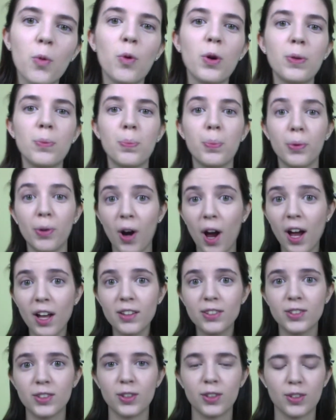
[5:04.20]
with
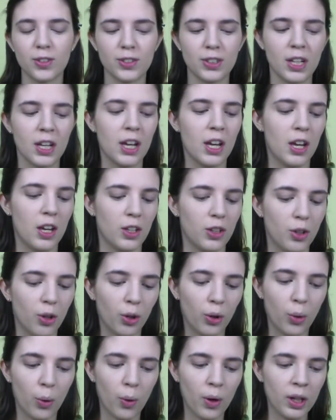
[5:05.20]
bronzers,
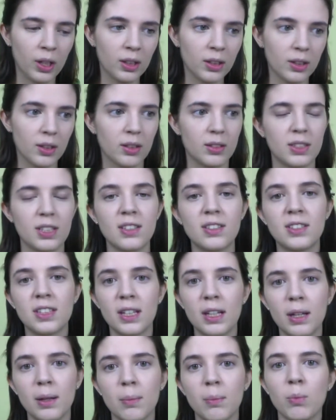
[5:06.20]
you're going to
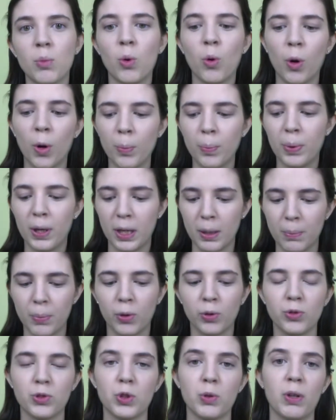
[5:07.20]
see more
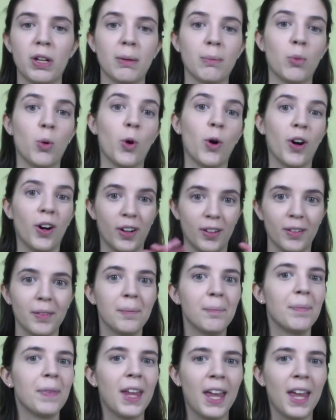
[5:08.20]
people doing more